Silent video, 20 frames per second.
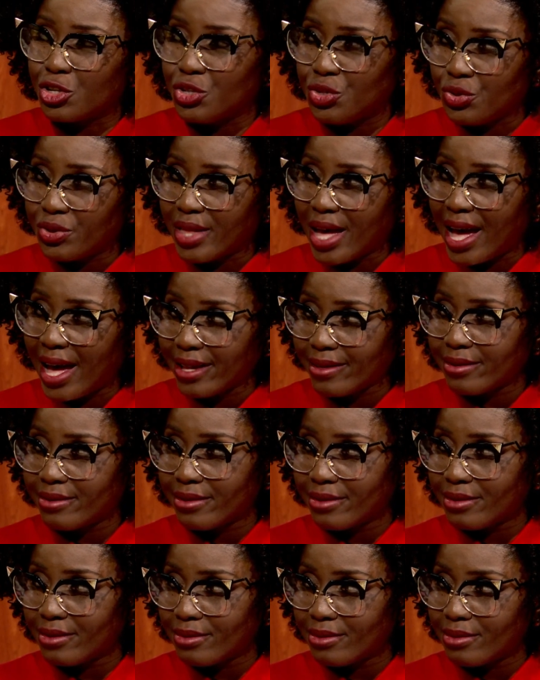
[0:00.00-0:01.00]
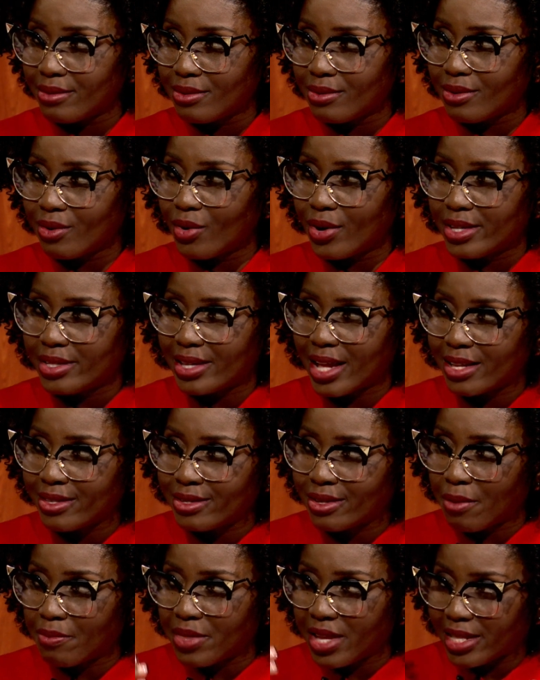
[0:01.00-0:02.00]
to do that? Or is that
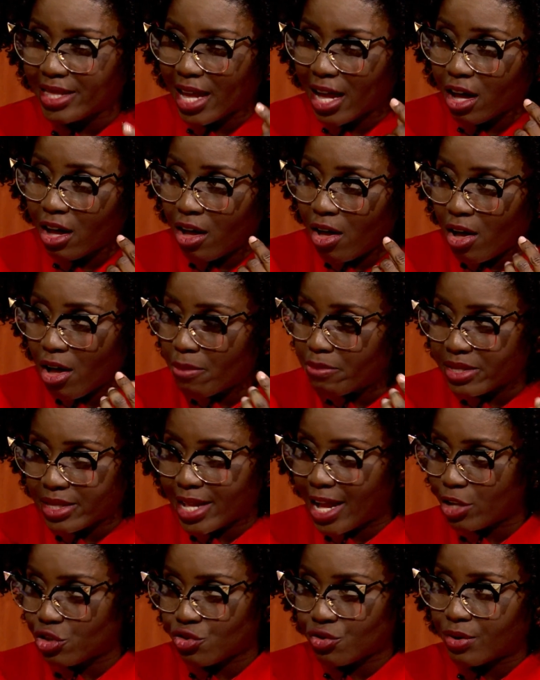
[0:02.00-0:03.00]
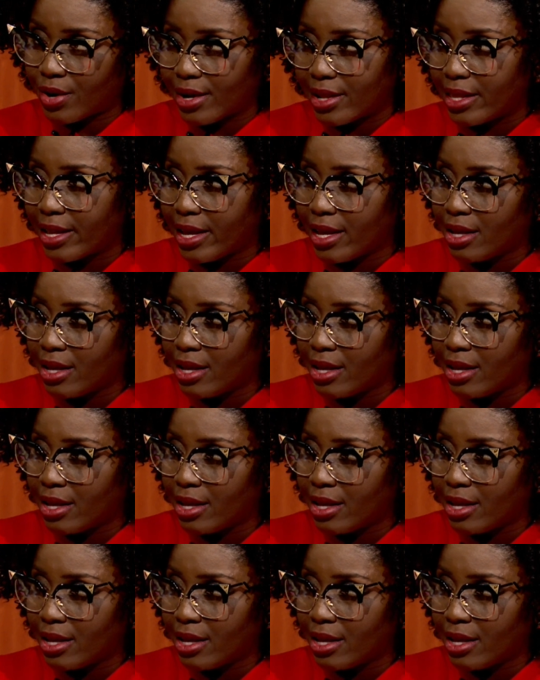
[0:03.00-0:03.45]
something that comes naturally?